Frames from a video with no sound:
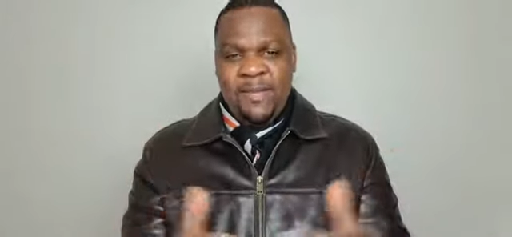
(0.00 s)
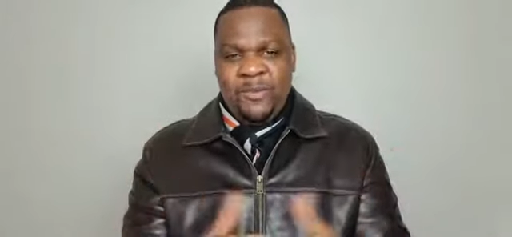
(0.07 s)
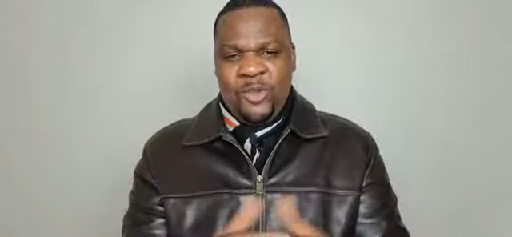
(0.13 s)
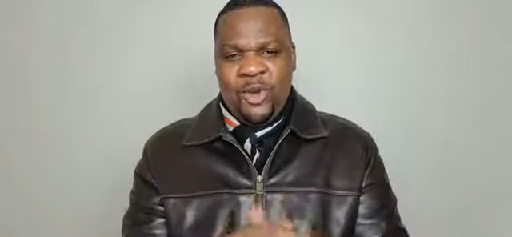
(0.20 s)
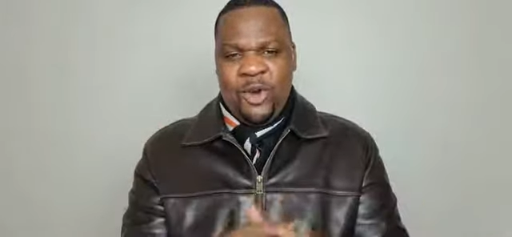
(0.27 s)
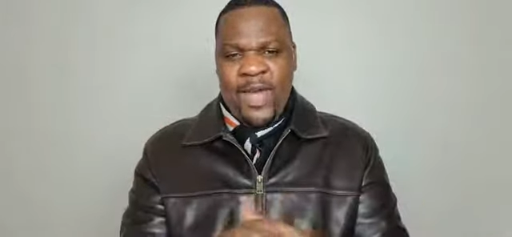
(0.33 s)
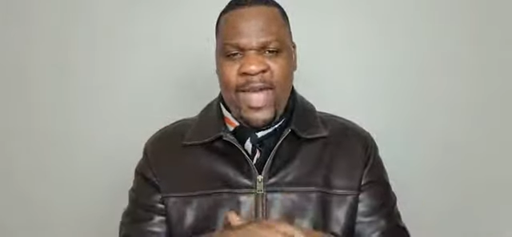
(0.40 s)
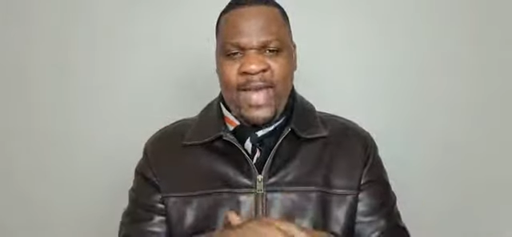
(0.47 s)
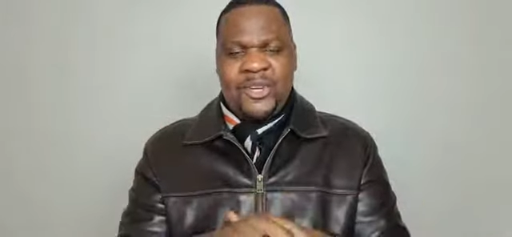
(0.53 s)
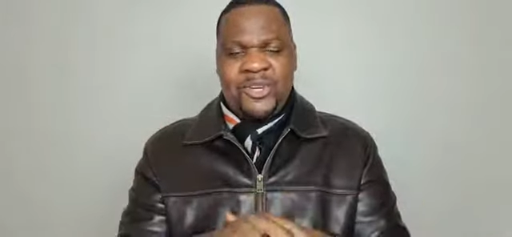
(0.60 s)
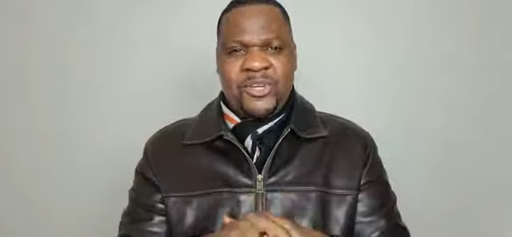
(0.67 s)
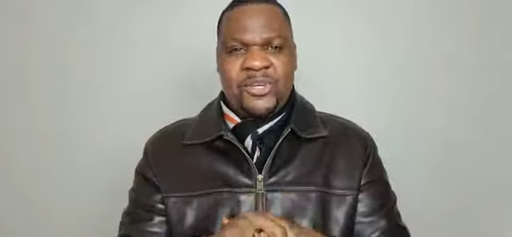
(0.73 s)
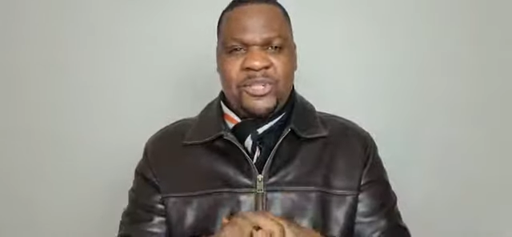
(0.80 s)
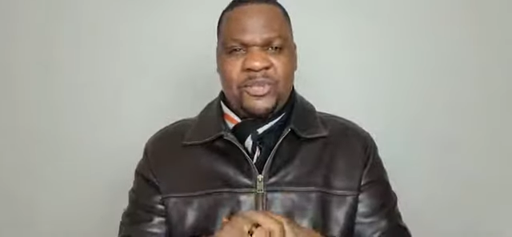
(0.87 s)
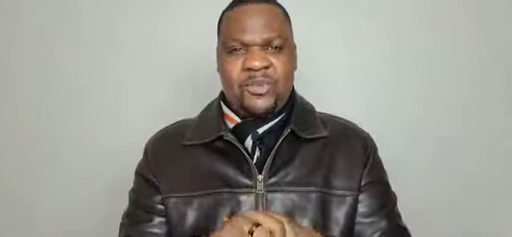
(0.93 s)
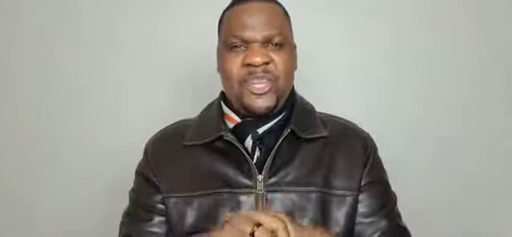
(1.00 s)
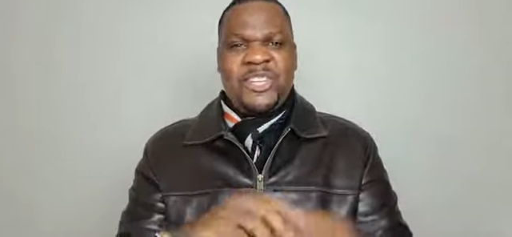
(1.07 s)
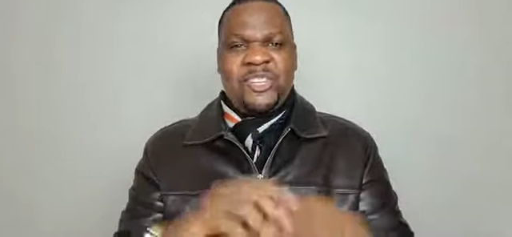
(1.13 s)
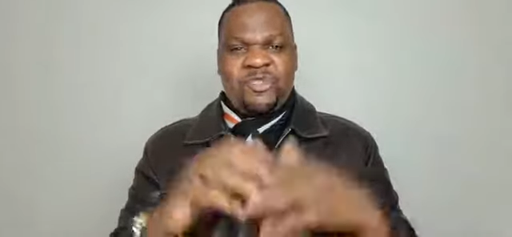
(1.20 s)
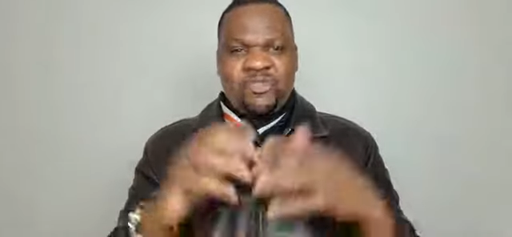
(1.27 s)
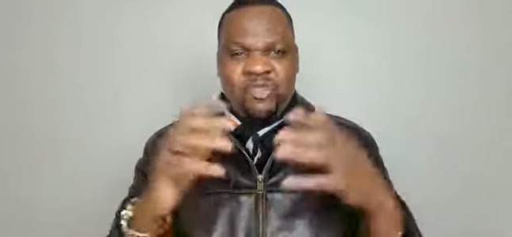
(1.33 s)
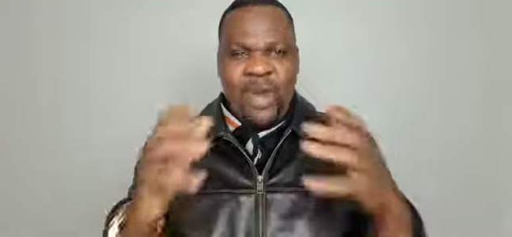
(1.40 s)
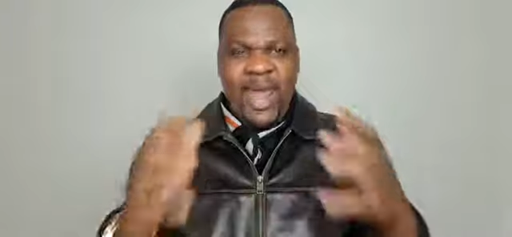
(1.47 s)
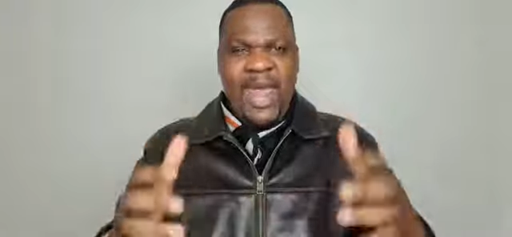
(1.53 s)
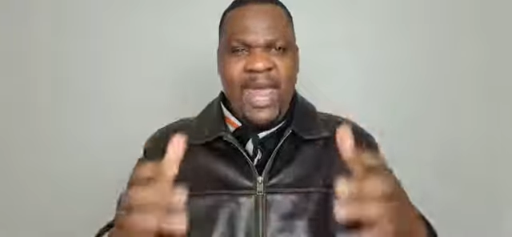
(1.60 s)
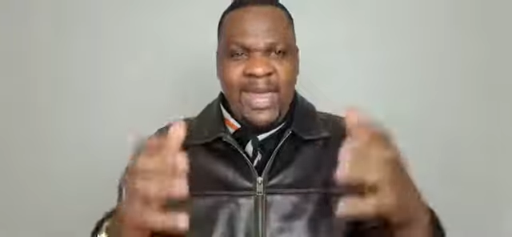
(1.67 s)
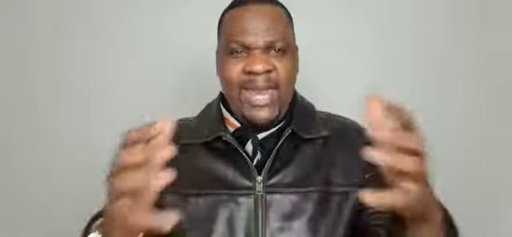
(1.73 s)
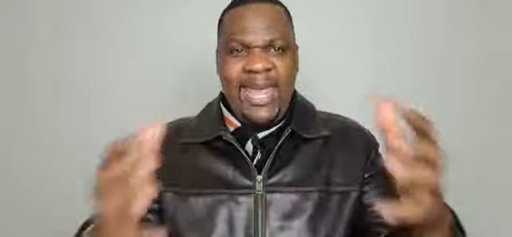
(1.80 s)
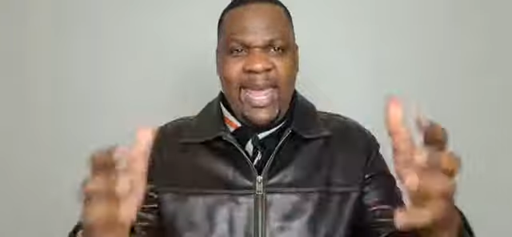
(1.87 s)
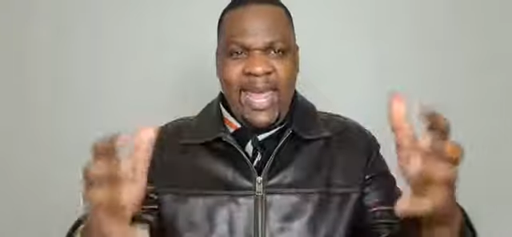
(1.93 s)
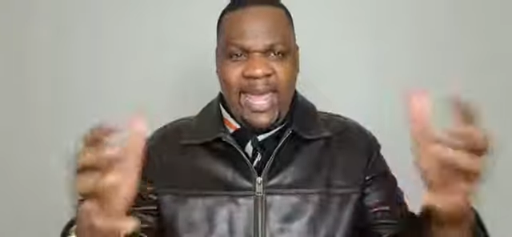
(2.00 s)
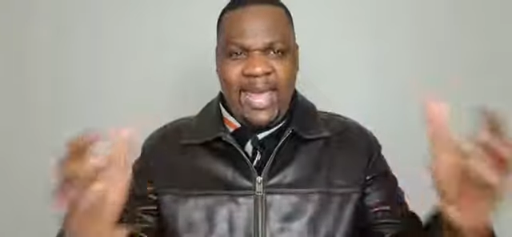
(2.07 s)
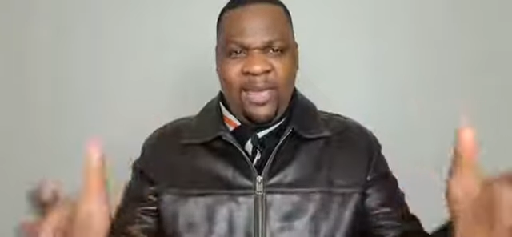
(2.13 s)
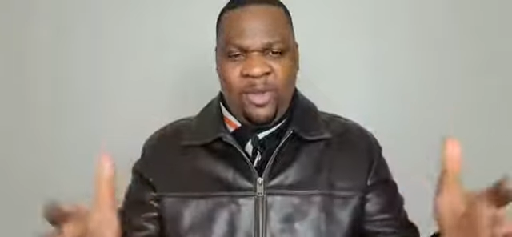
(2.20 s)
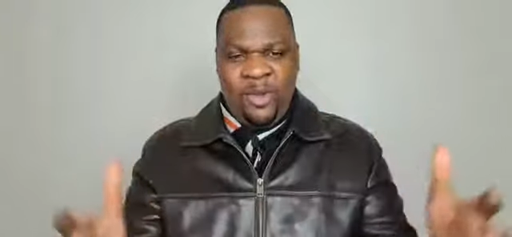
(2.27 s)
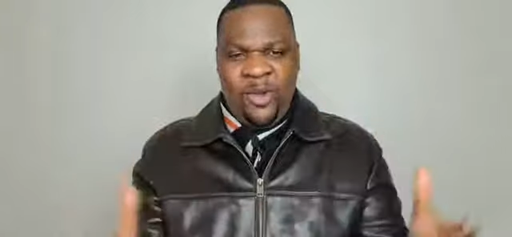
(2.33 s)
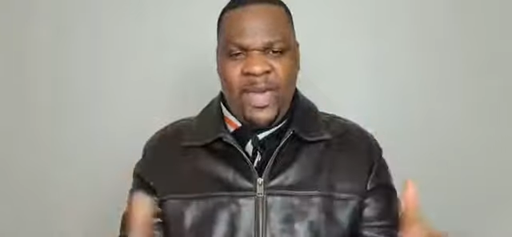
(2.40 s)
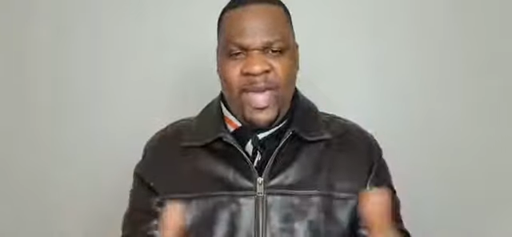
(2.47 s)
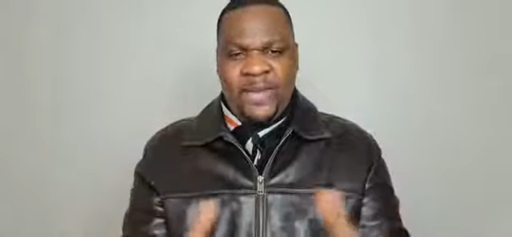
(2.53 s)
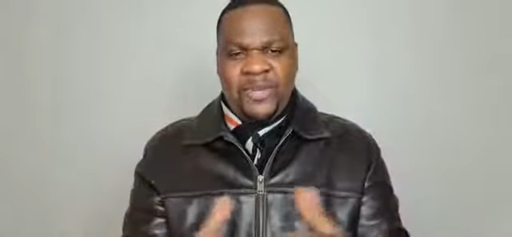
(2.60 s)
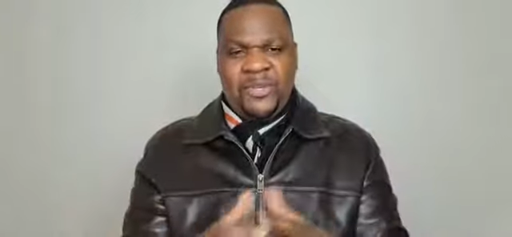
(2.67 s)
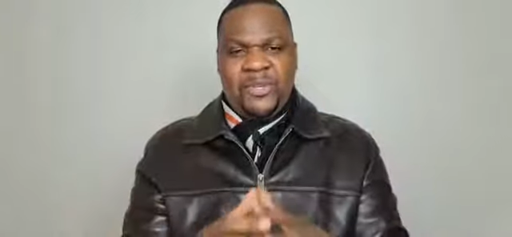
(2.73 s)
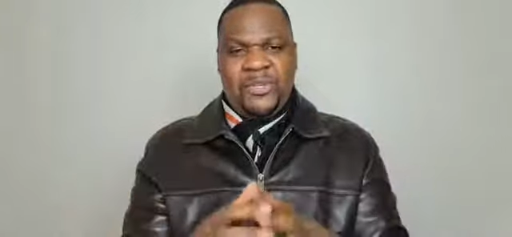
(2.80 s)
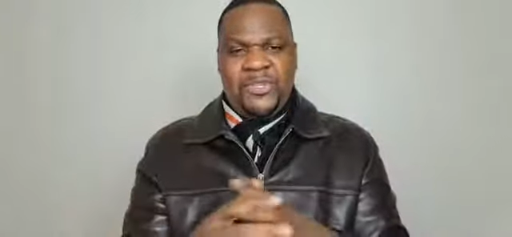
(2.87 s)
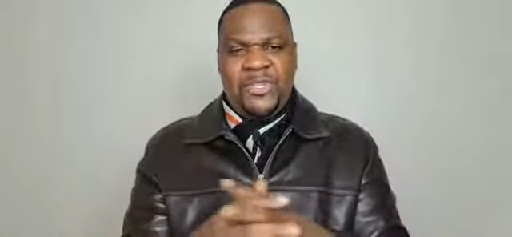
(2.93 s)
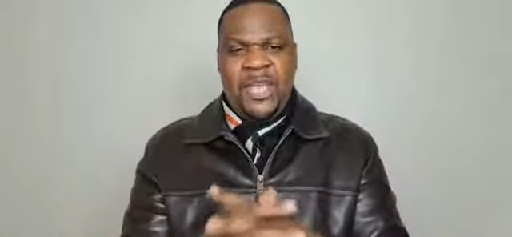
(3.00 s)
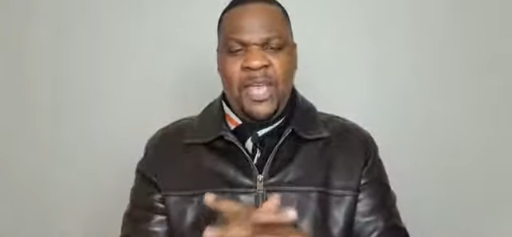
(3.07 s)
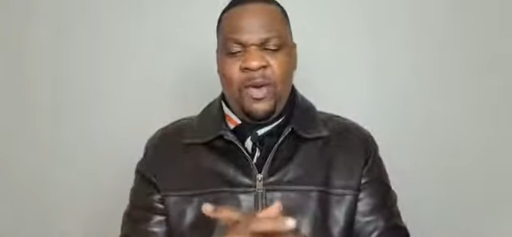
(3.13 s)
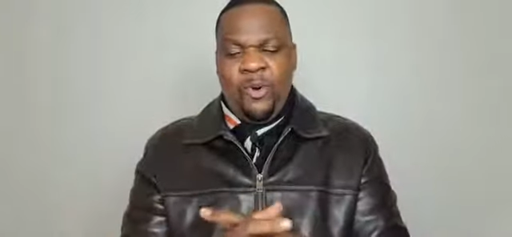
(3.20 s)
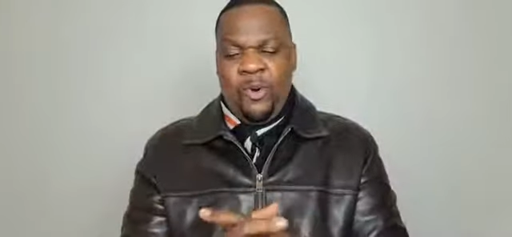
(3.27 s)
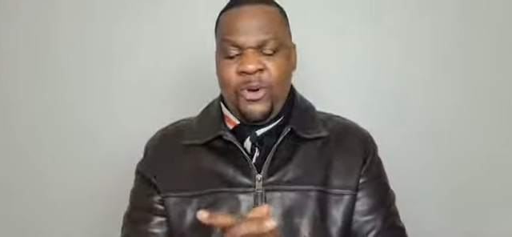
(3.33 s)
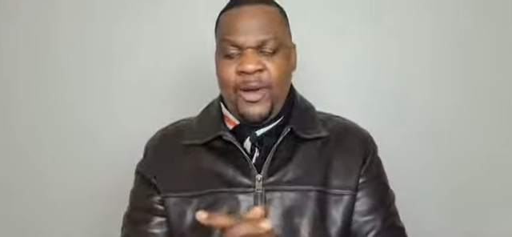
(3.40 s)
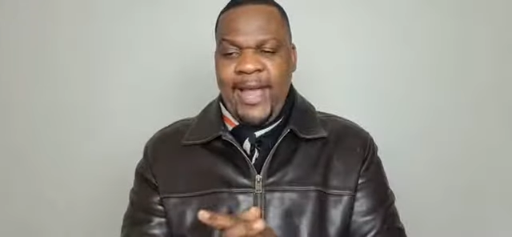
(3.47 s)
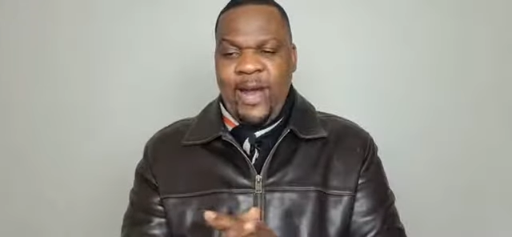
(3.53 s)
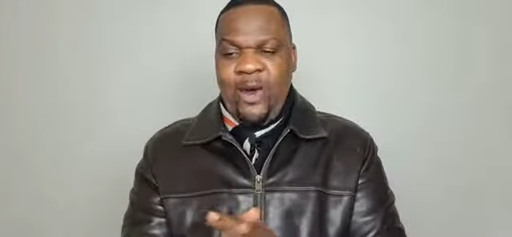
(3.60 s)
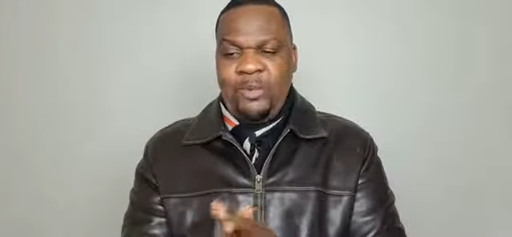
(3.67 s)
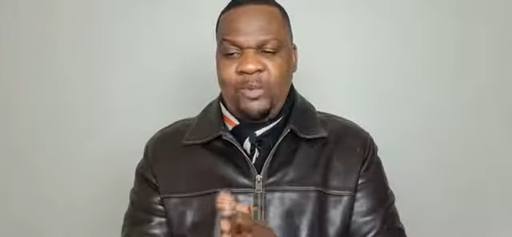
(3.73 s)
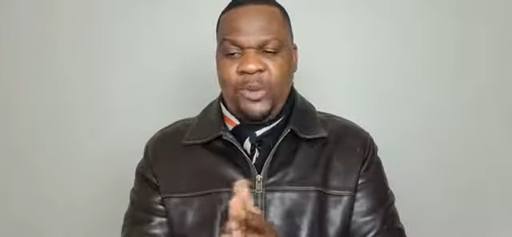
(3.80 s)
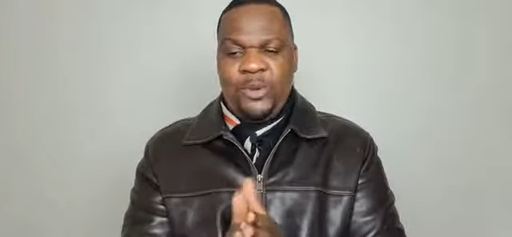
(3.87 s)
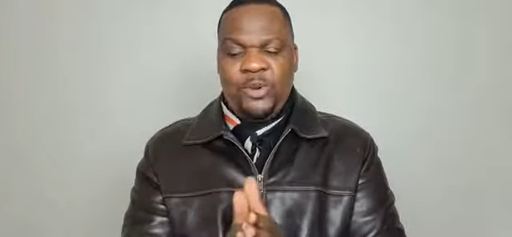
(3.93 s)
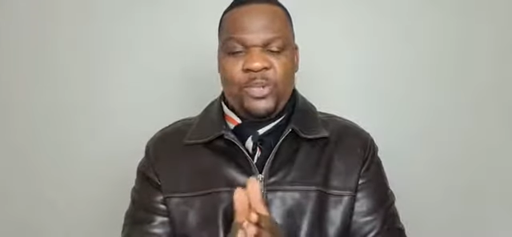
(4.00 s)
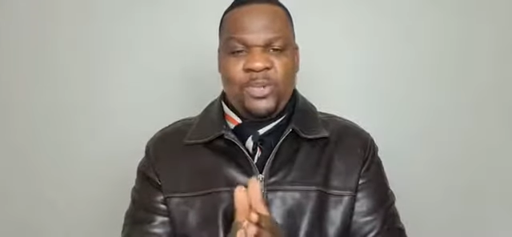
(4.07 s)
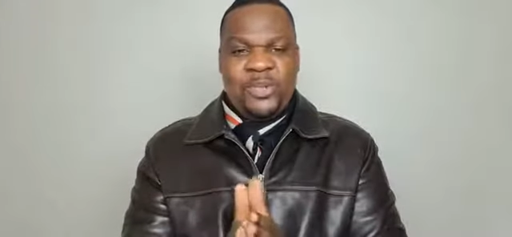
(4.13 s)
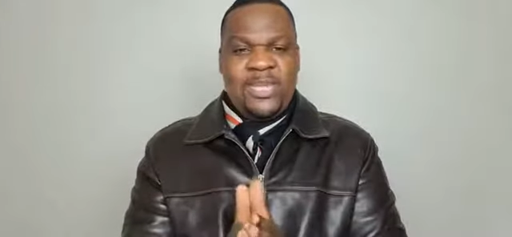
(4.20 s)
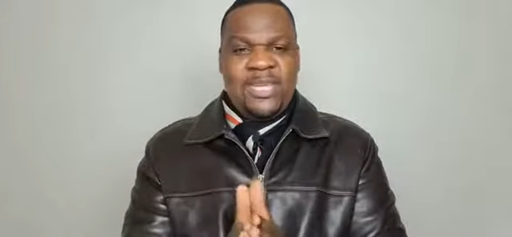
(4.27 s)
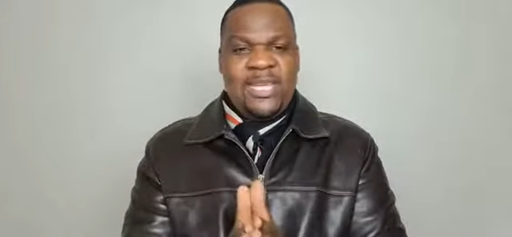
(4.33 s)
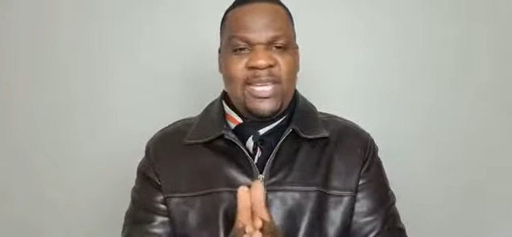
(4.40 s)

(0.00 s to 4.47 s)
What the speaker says: your actions. Restraining your actions will help you to